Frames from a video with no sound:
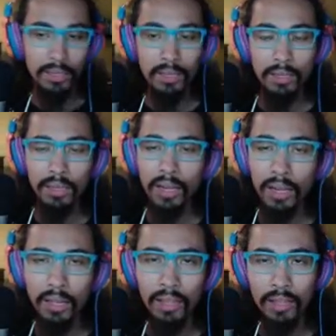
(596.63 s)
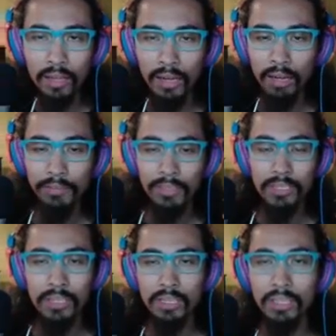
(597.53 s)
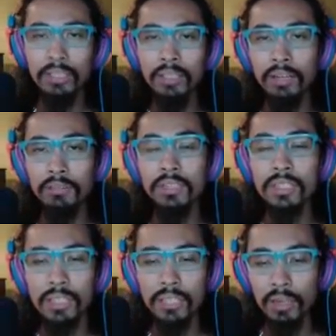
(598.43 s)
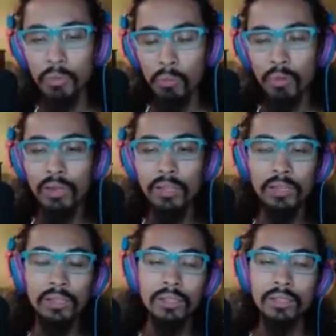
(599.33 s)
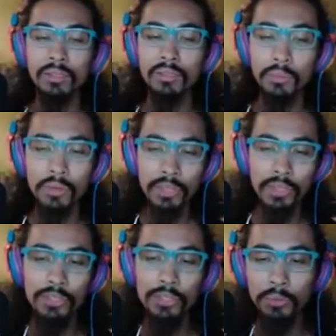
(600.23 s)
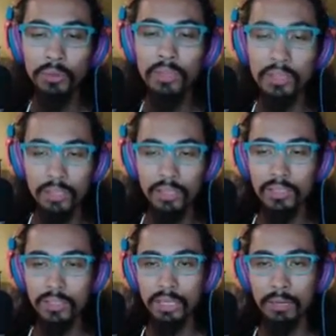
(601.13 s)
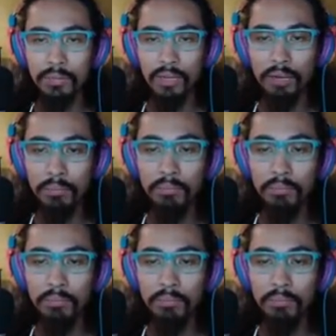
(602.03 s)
Yeah, and I think after definitely seeing that one one issue with the chop top